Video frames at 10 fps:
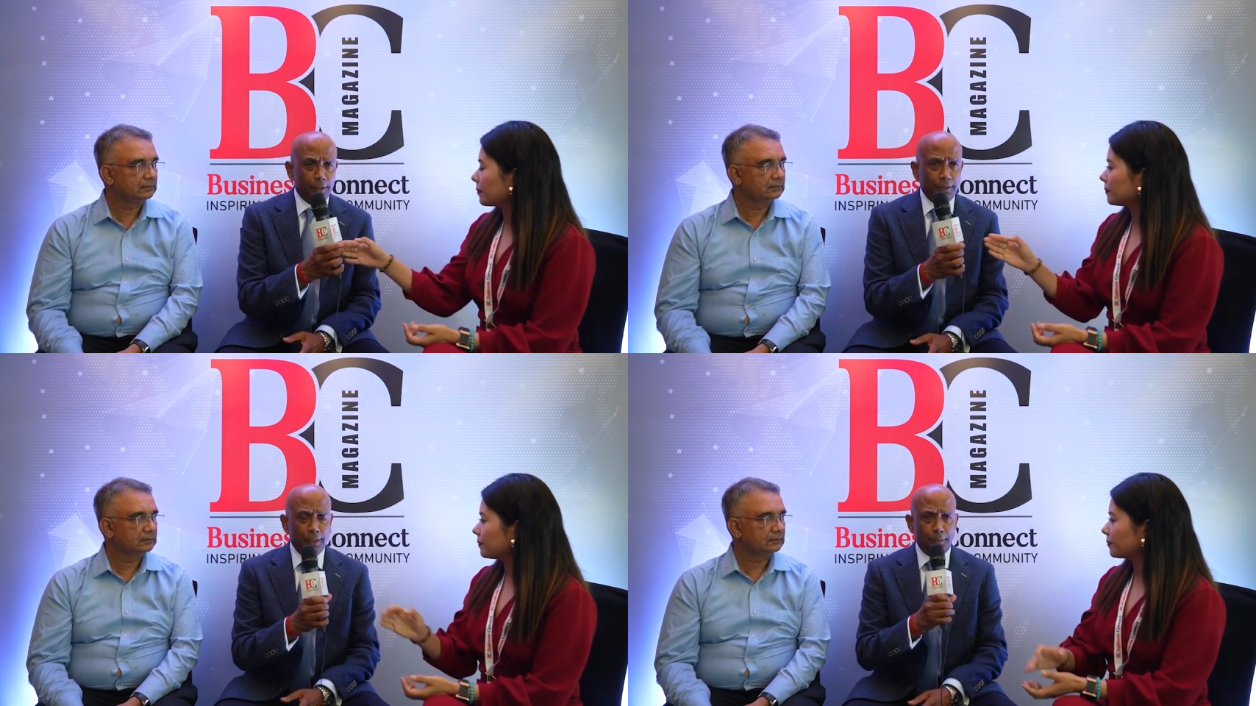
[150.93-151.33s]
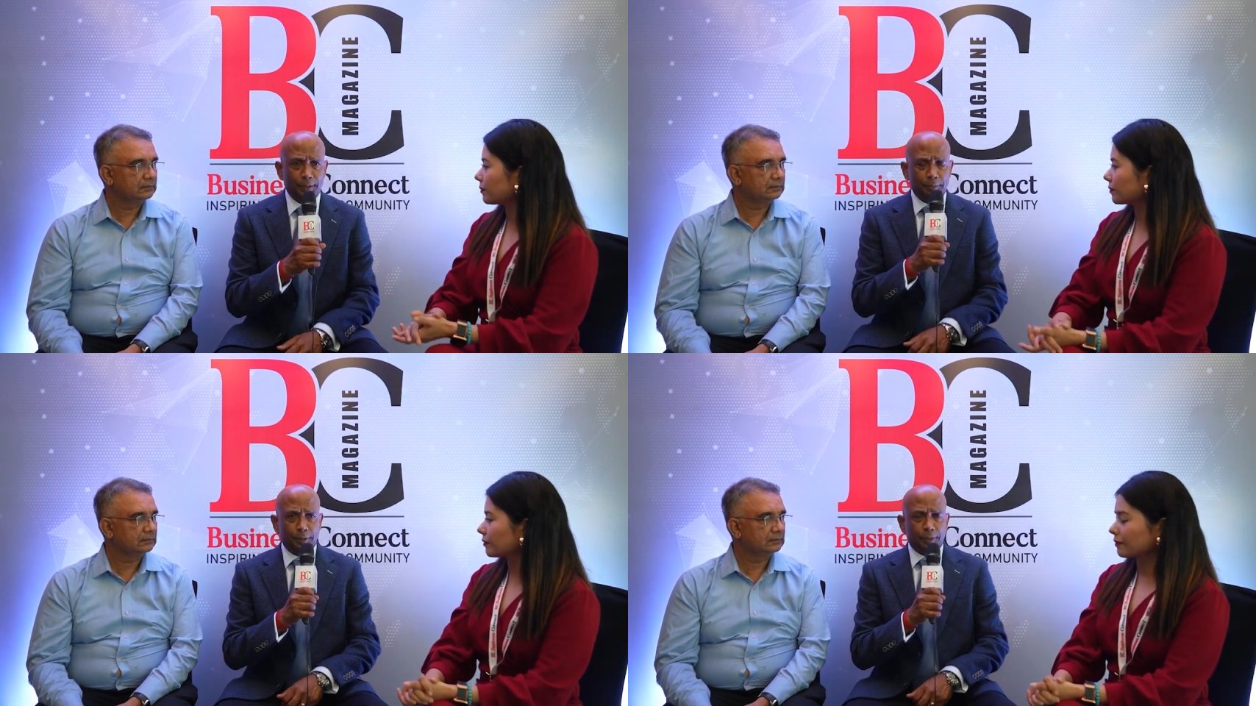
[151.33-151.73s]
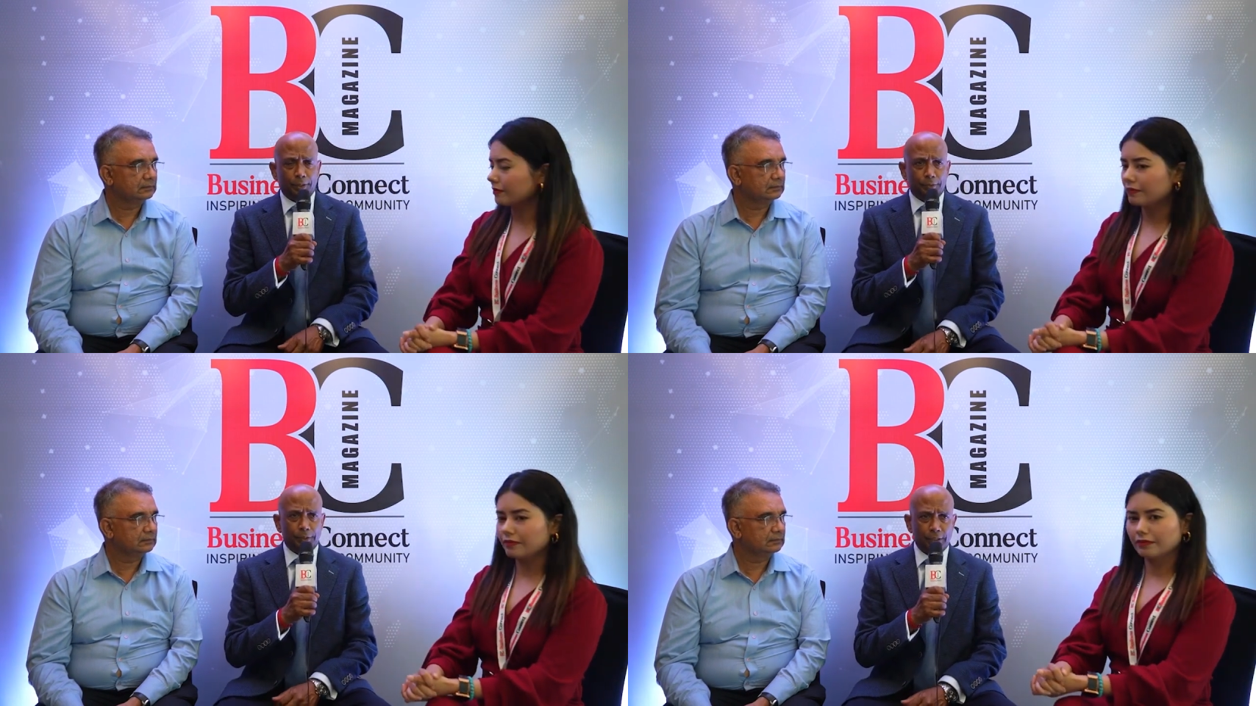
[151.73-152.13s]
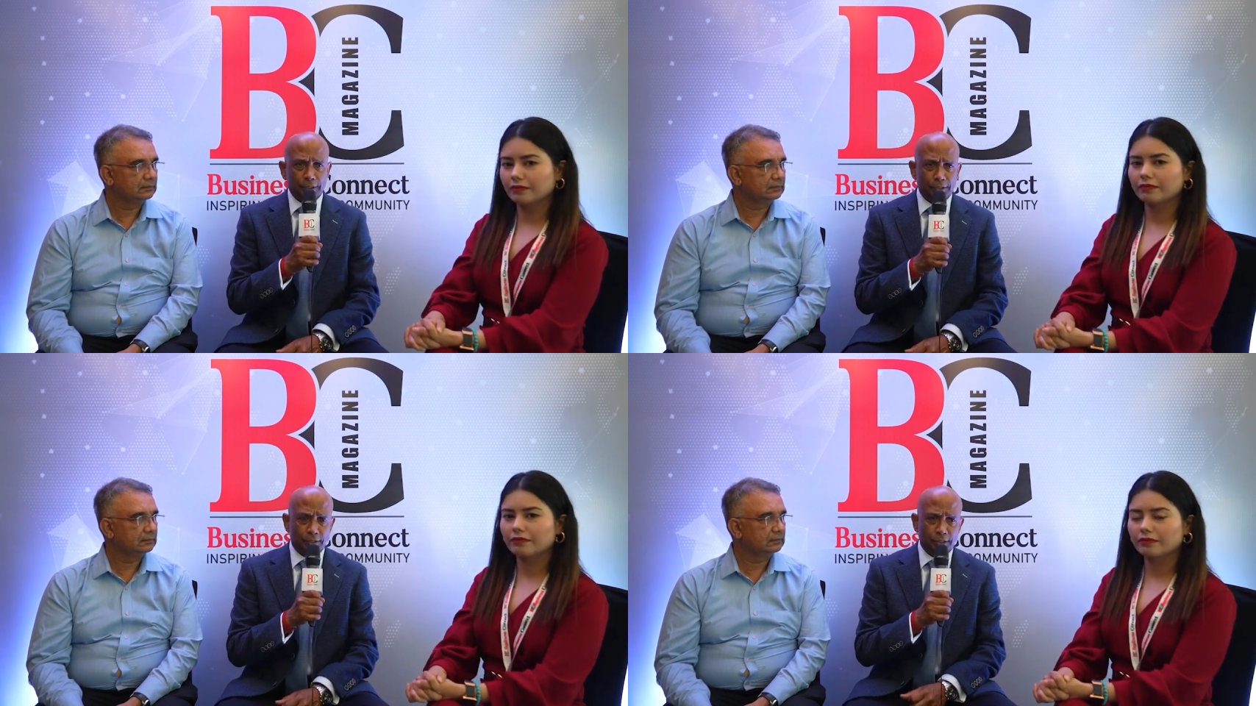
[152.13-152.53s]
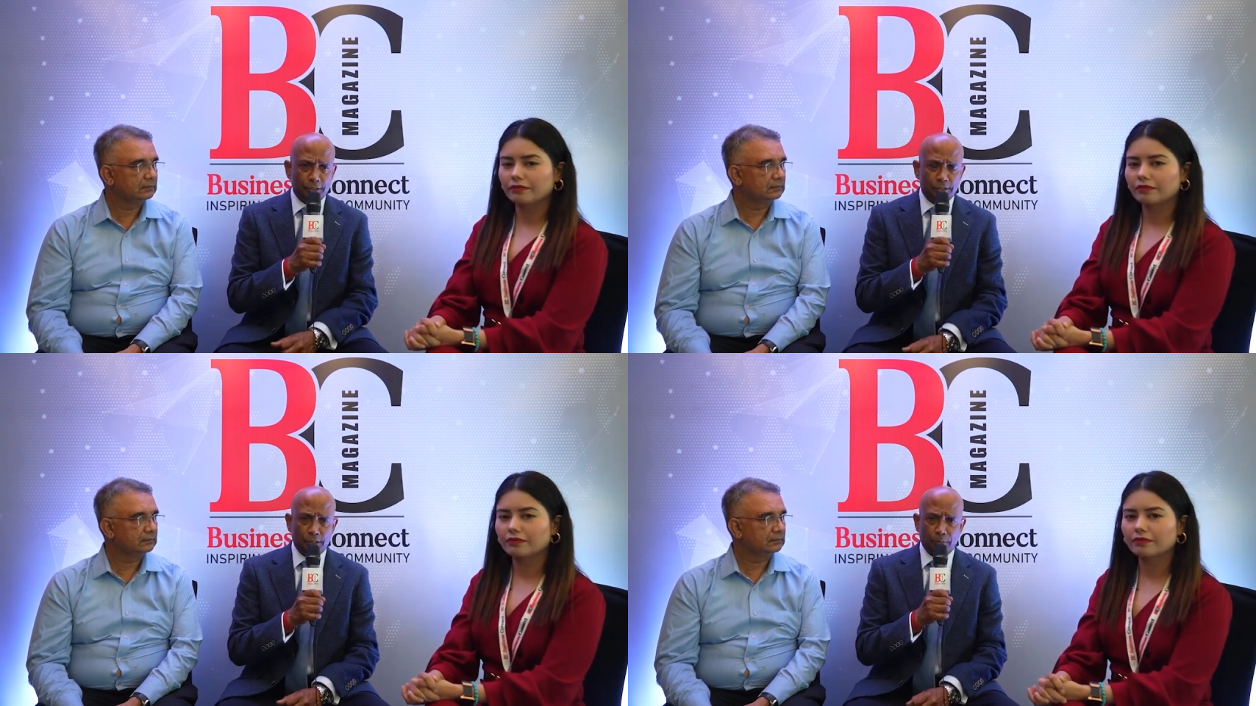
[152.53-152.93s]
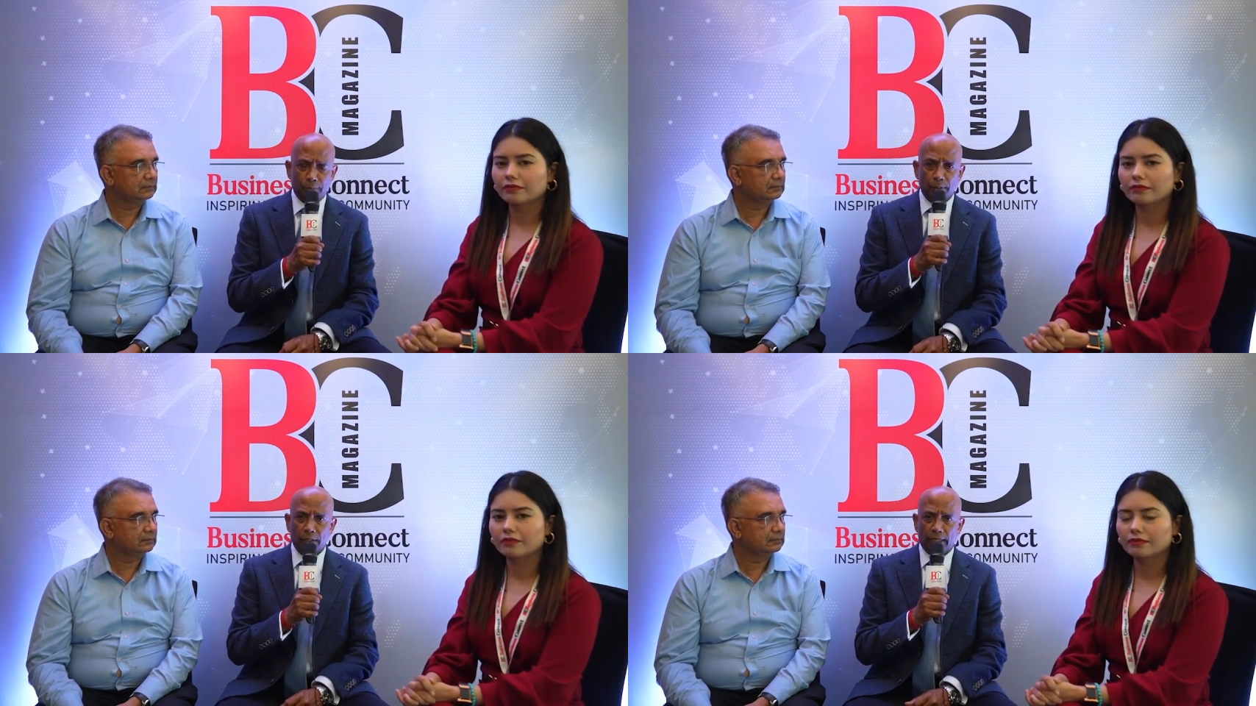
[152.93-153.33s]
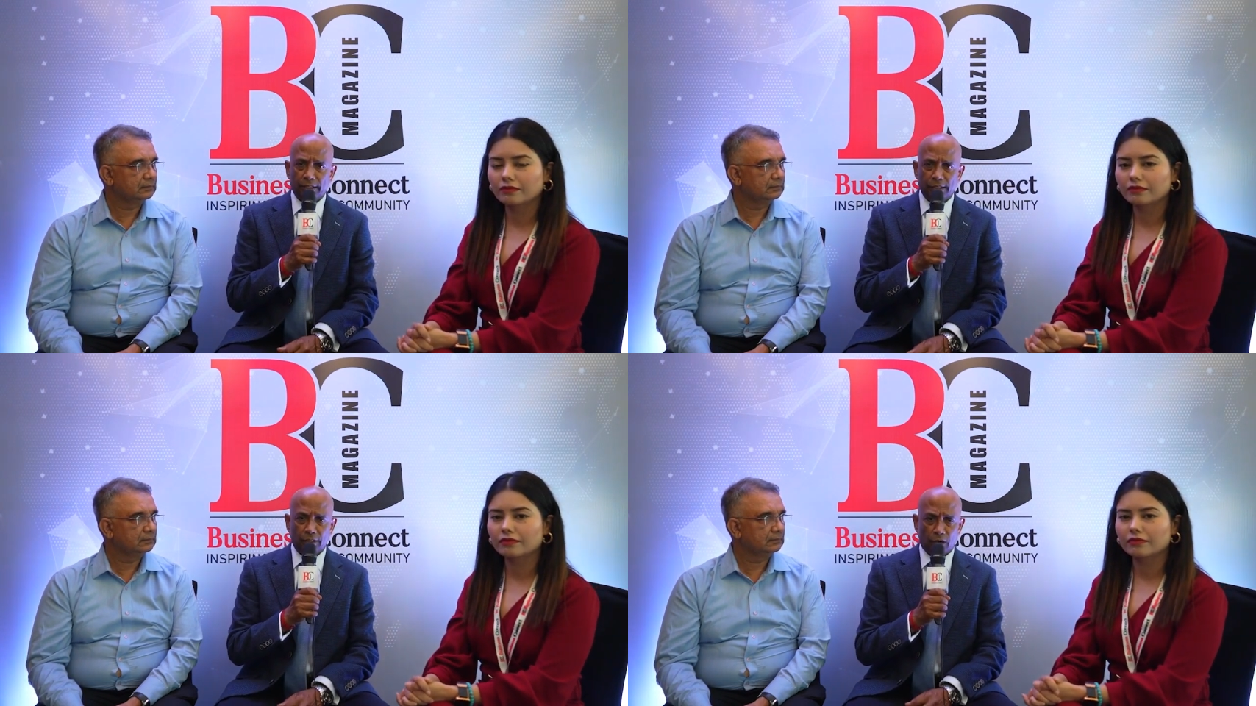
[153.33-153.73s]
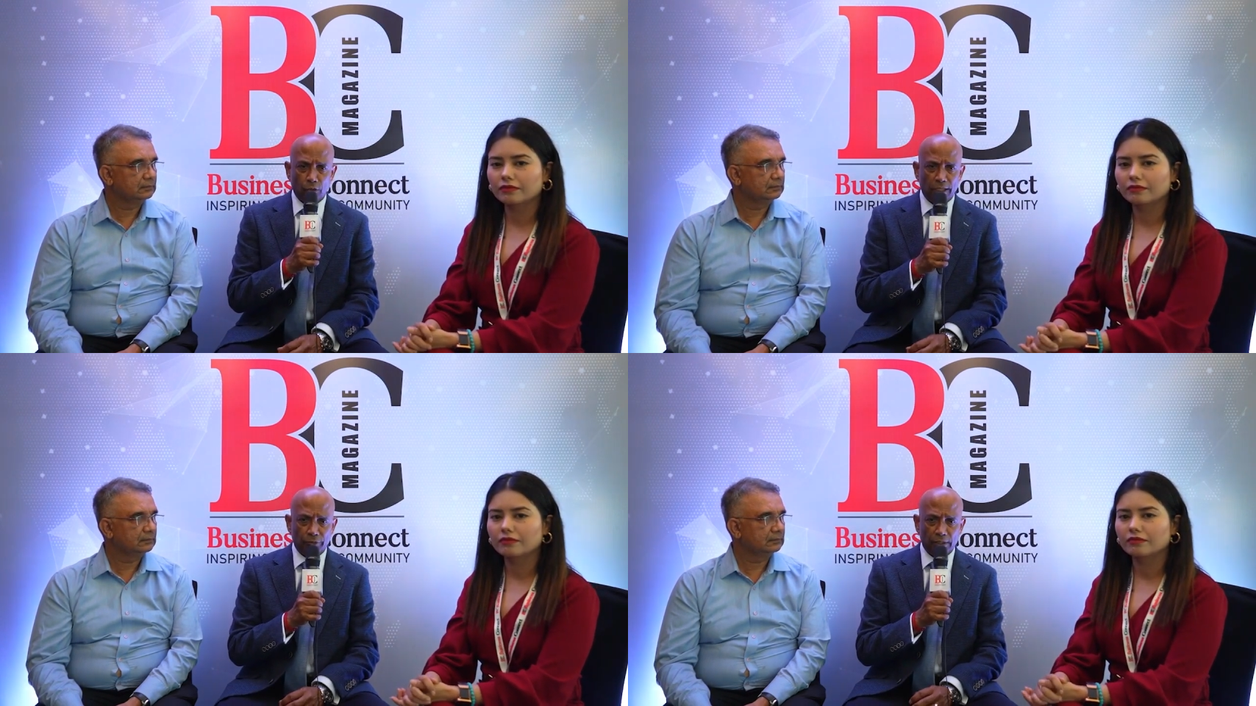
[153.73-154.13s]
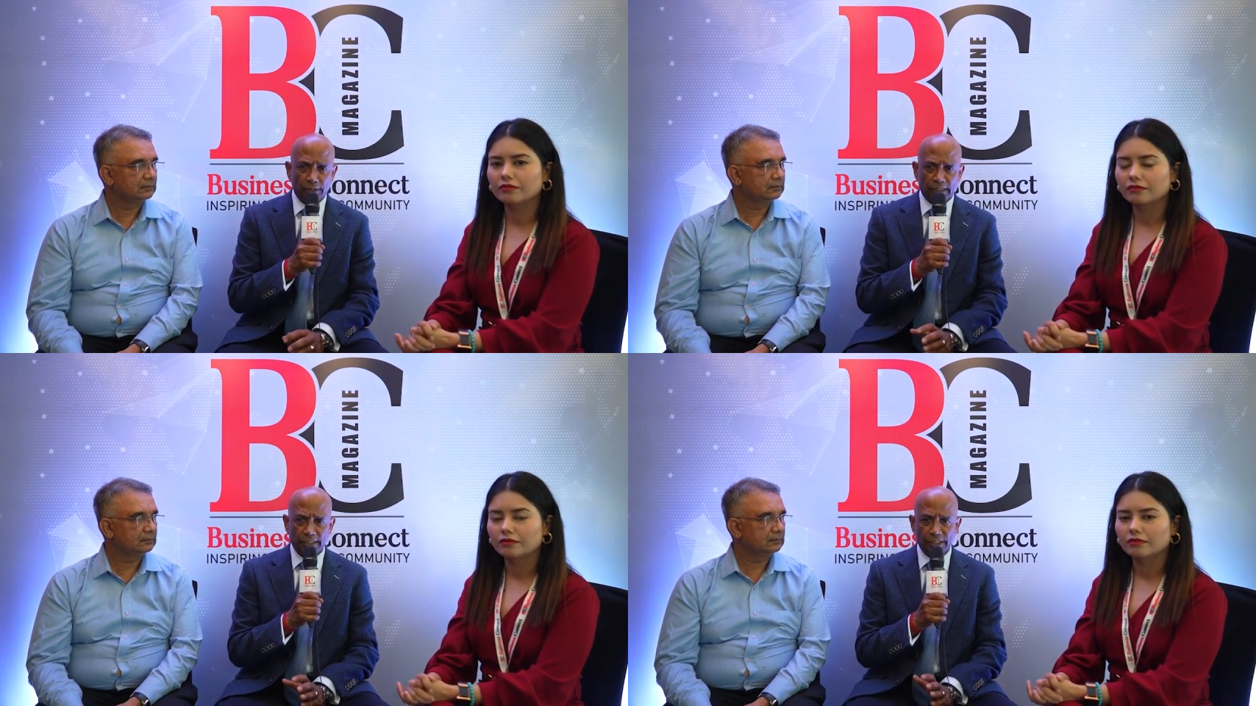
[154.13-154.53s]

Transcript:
Speaker 1: Yeah, this is the people at the ground level. That